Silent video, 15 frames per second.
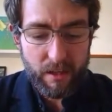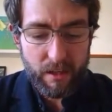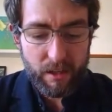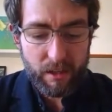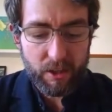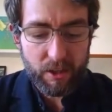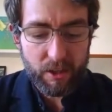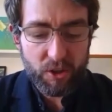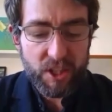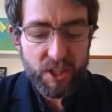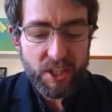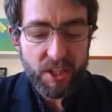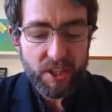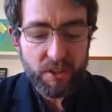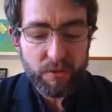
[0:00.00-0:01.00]
Look at
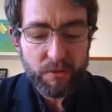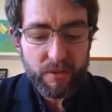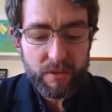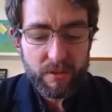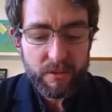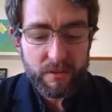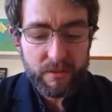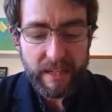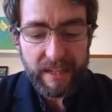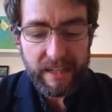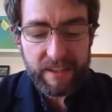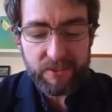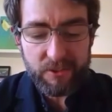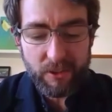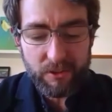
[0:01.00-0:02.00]
you,
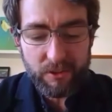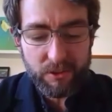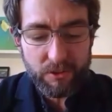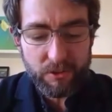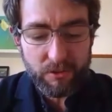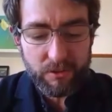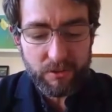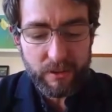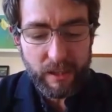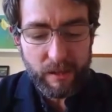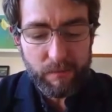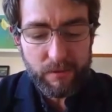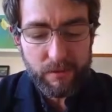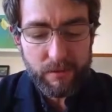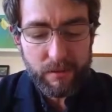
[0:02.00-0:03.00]
sat on the
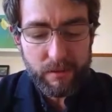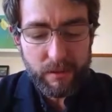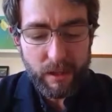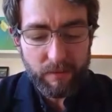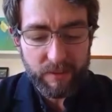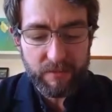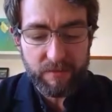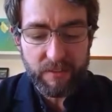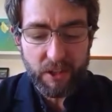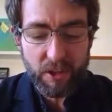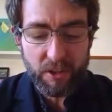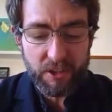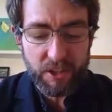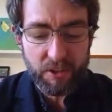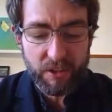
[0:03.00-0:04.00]
doorstep, having
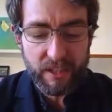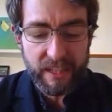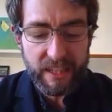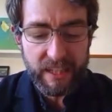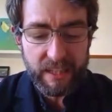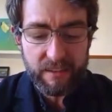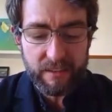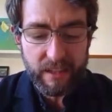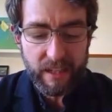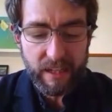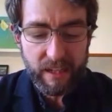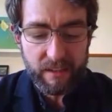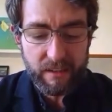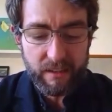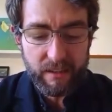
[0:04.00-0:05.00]
forgotten your keys
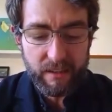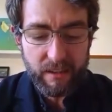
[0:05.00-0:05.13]
again,